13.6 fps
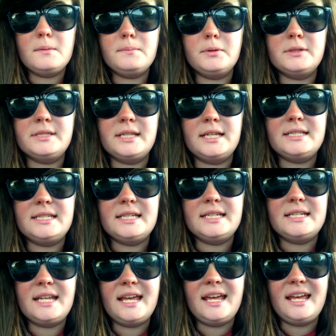
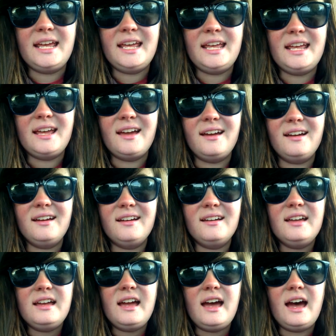presented a
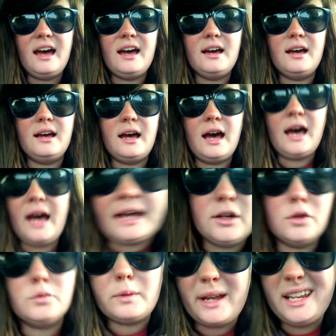
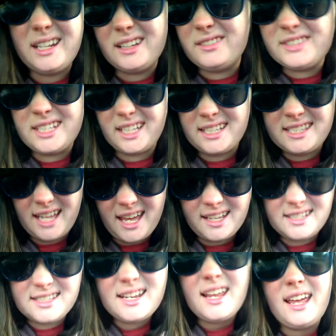higher rate of
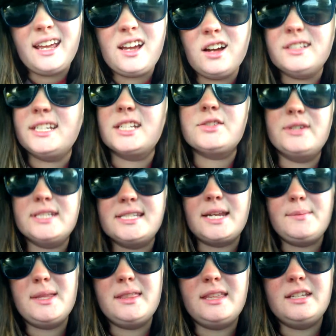success in context
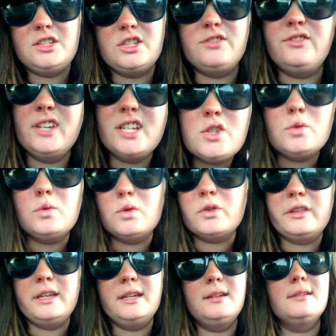reinstatement than just visual
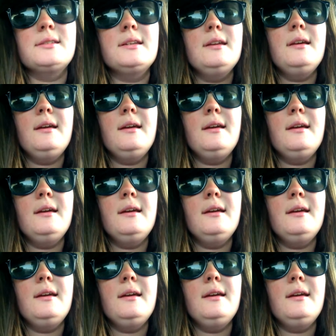things